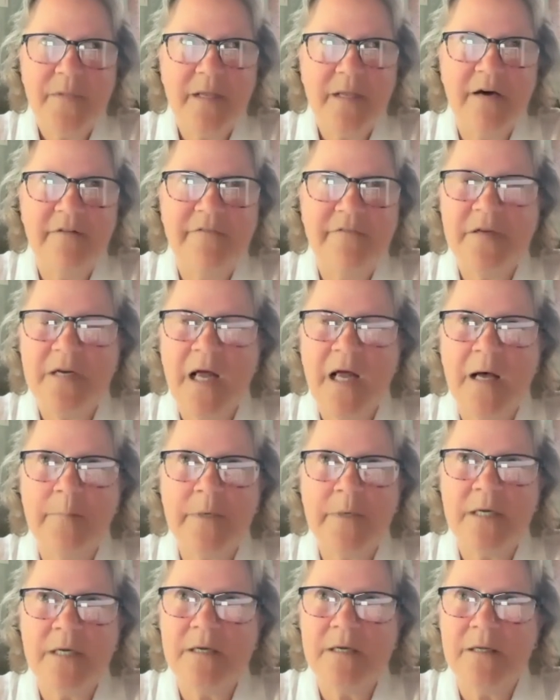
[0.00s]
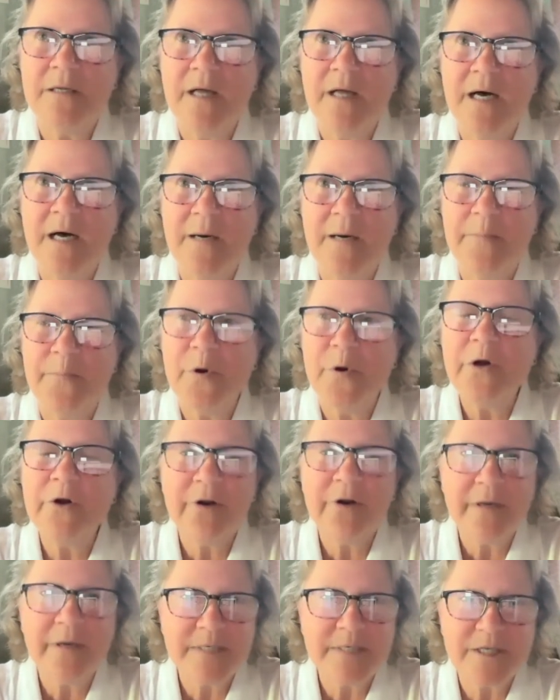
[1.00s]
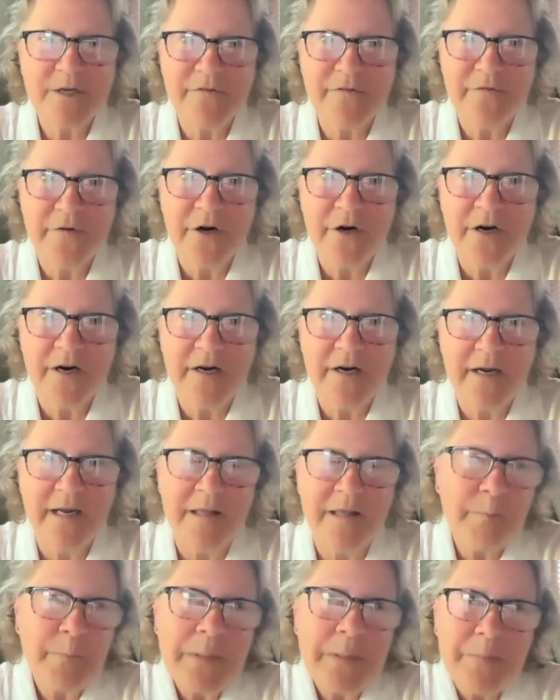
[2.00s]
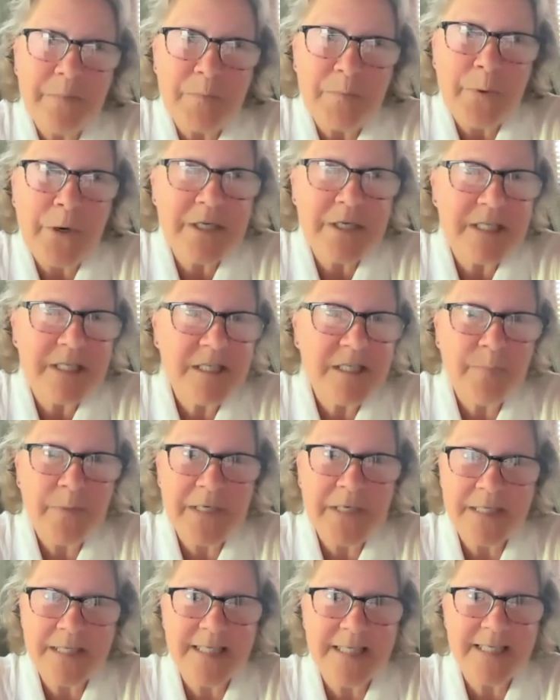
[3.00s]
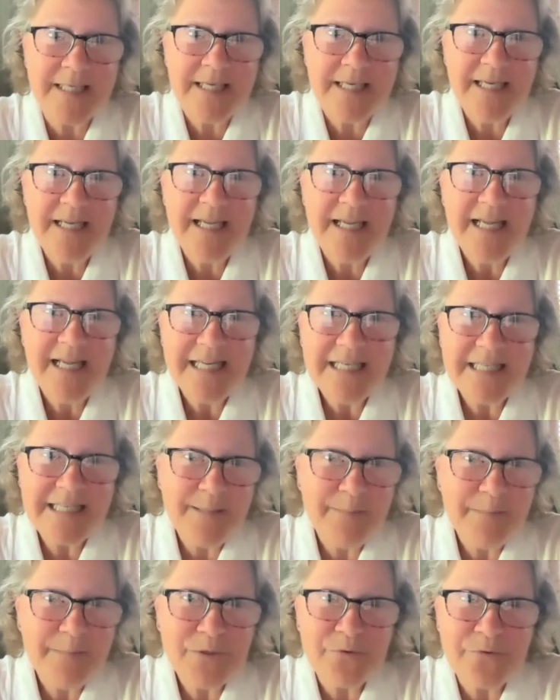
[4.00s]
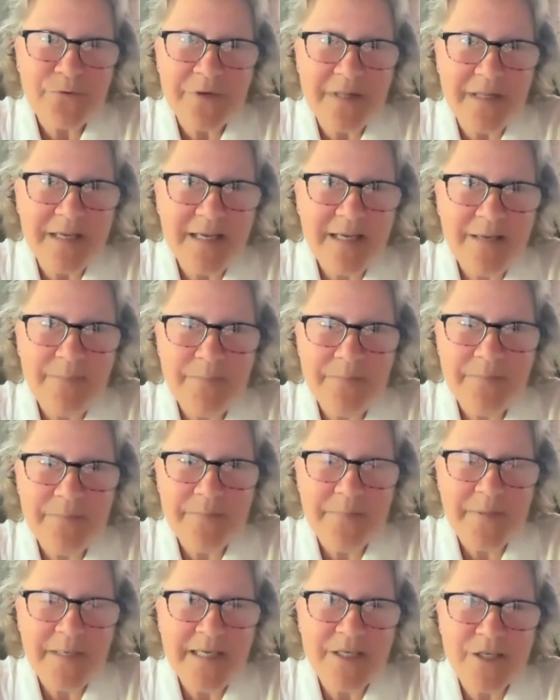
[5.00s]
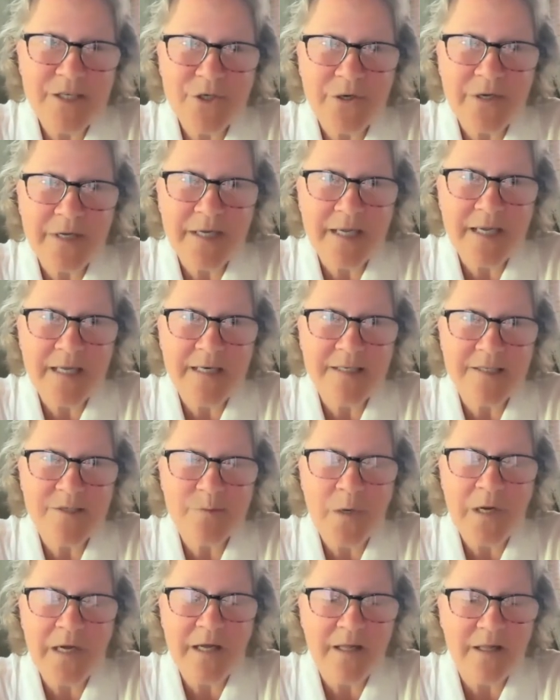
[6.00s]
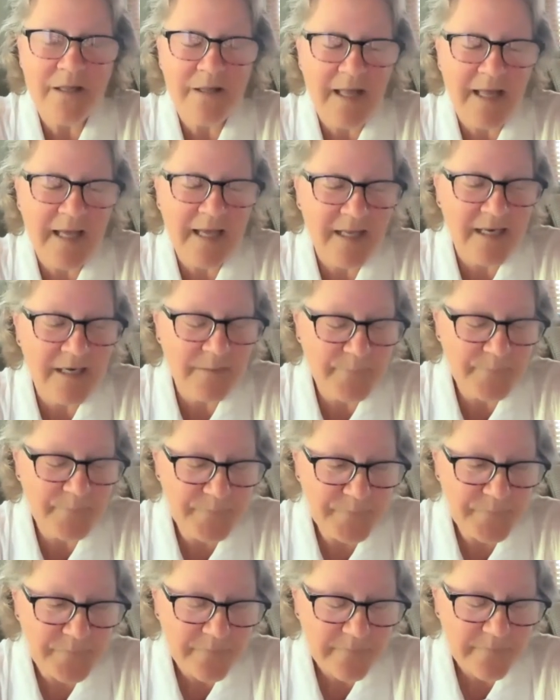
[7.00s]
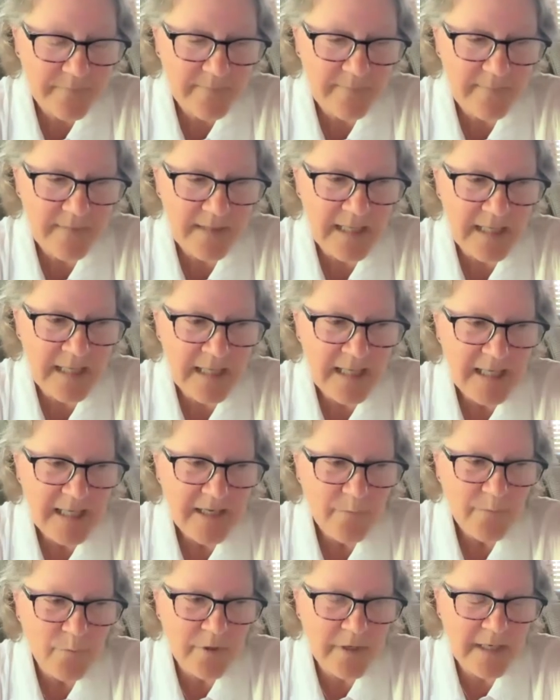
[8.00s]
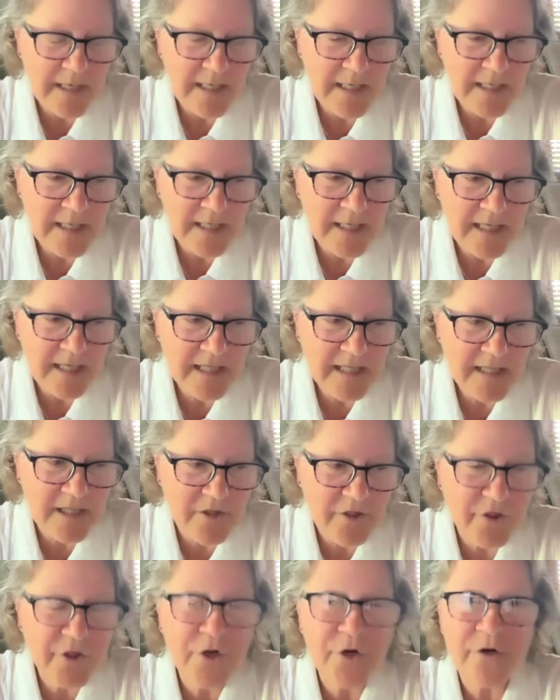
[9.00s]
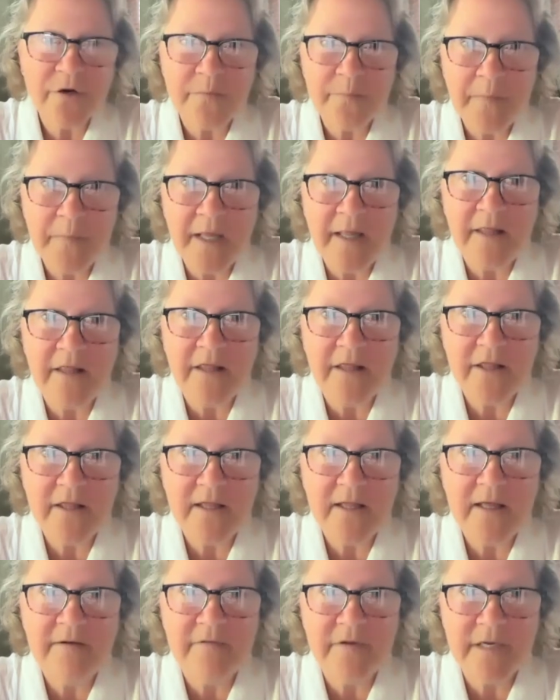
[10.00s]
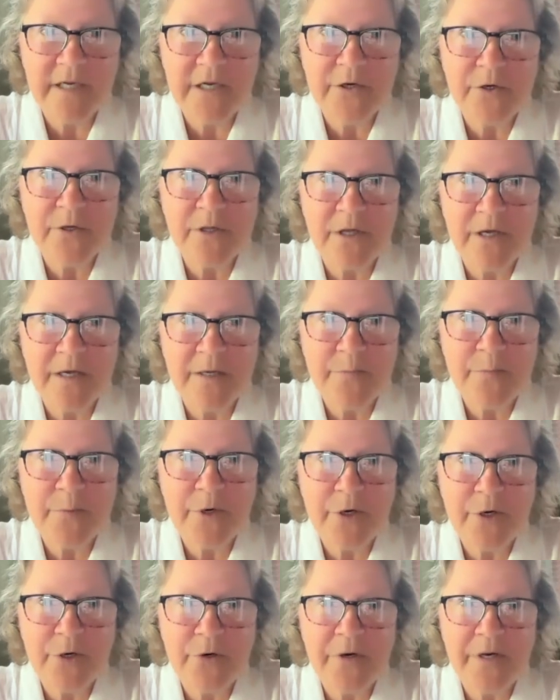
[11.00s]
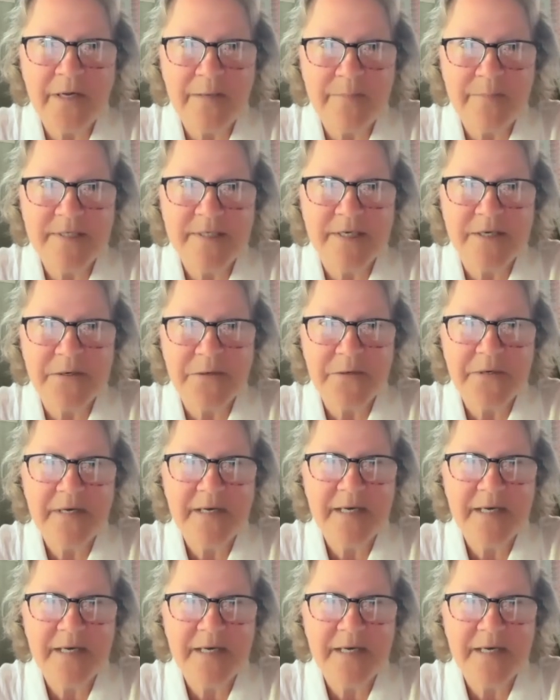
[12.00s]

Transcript: a phenomenal um, program so far, and the participants seem to really be enjoying it as well. And we're in like the third month of a year long program. So,